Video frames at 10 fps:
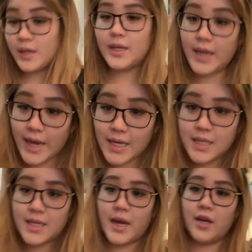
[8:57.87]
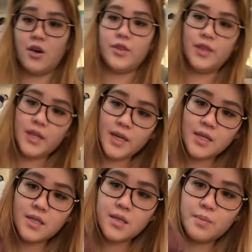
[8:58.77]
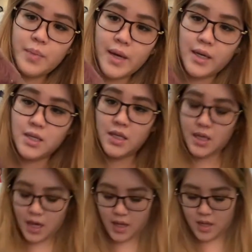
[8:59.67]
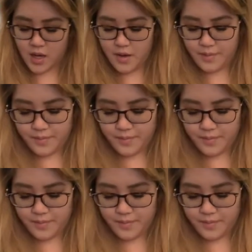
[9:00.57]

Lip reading: Next, I got this burgundy color.